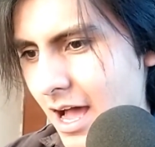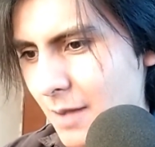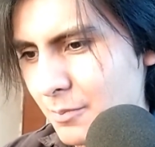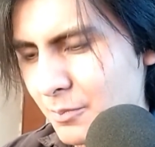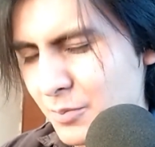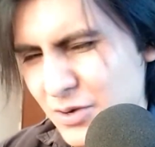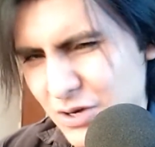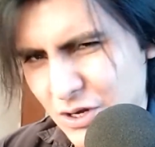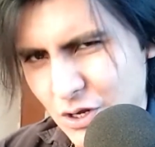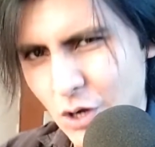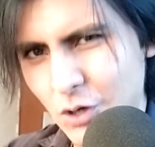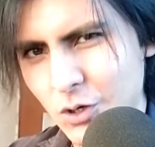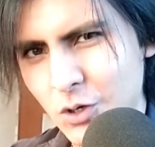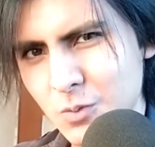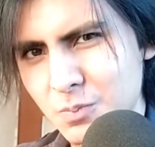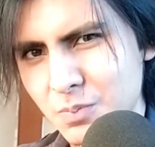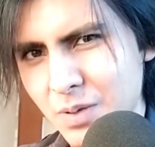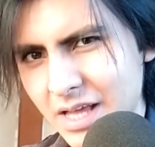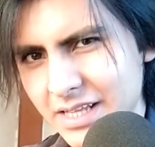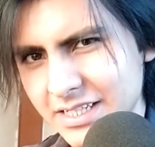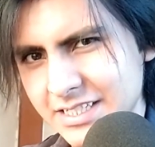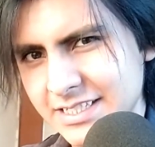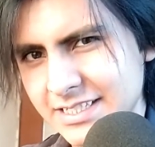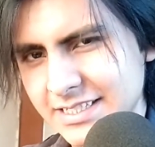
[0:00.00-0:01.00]

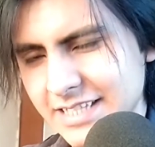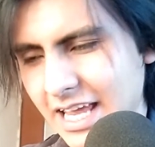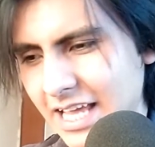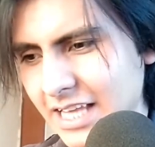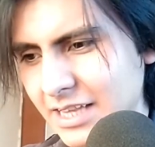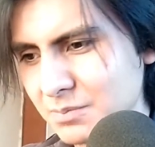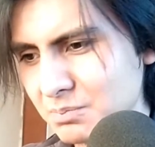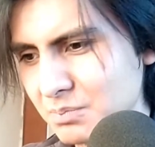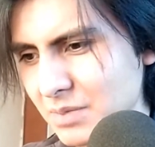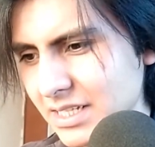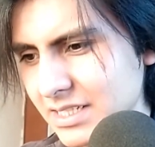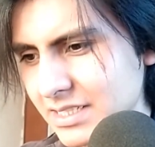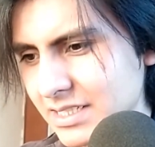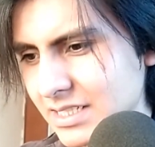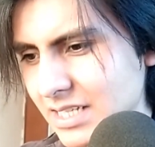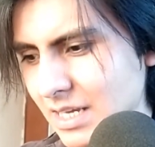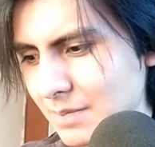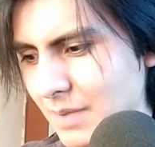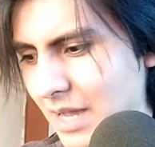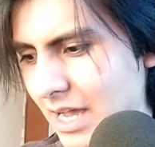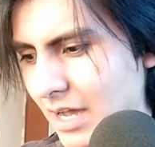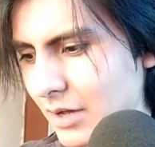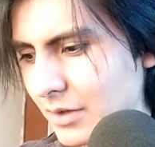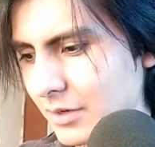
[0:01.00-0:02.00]
preoccupant statements
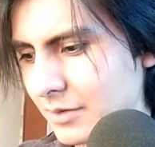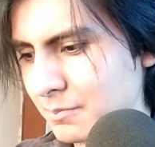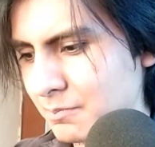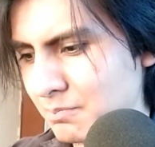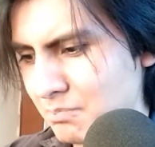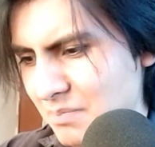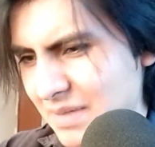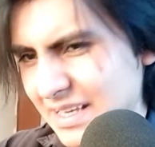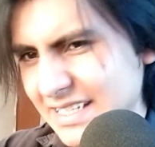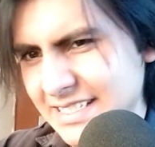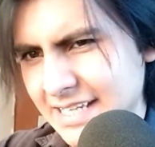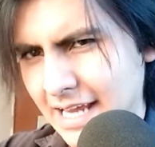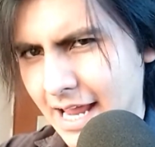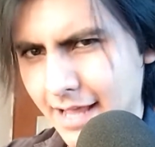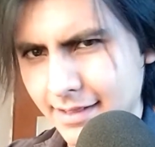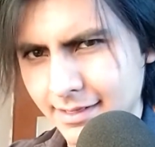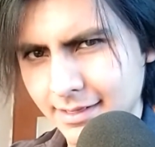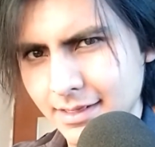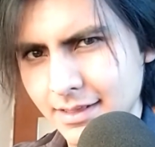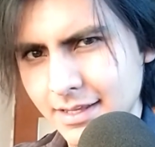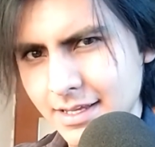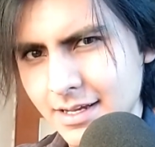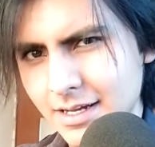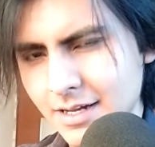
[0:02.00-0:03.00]
about
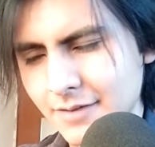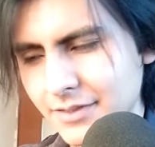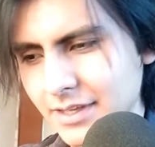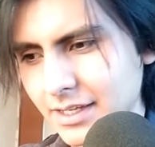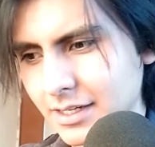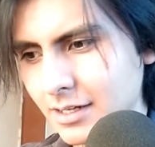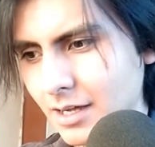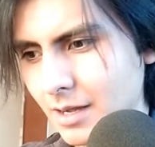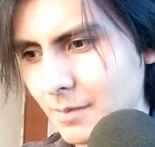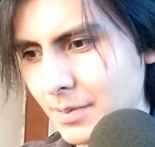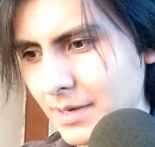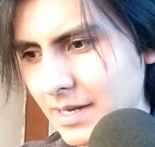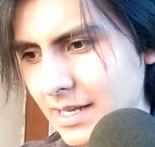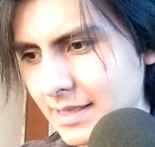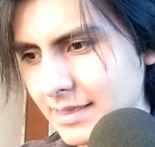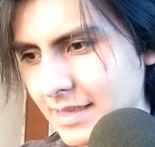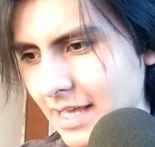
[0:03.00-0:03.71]
mishandling of the company,